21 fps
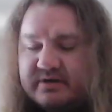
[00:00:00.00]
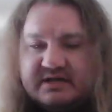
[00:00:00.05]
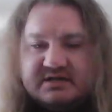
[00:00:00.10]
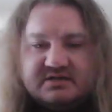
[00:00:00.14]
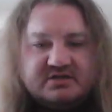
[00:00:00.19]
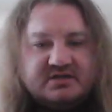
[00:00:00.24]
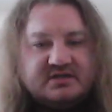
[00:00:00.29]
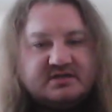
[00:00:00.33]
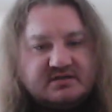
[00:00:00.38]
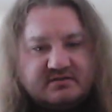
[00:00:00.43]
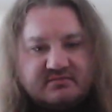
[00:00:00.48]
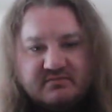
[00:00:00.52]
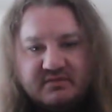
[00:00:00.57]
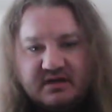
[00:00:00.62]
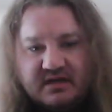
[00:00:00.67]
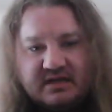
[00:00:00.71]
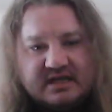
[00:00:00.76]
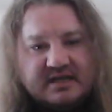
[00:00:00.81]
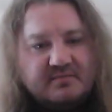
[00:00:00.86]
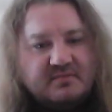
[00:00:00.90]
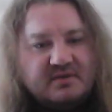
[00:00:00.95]
He's just
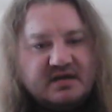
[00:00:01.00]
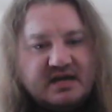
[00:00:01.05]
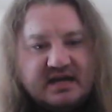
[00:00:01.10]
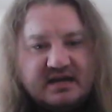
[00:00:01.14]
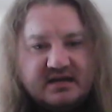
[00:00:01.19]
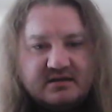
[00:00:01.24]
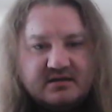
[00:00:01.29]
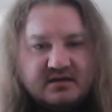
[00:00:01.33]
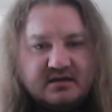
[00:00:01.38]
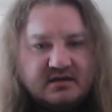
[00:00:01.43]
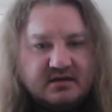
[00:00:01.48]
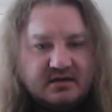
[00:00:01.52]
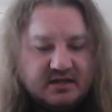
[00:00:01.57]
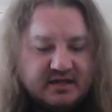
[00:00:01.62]
eliminating and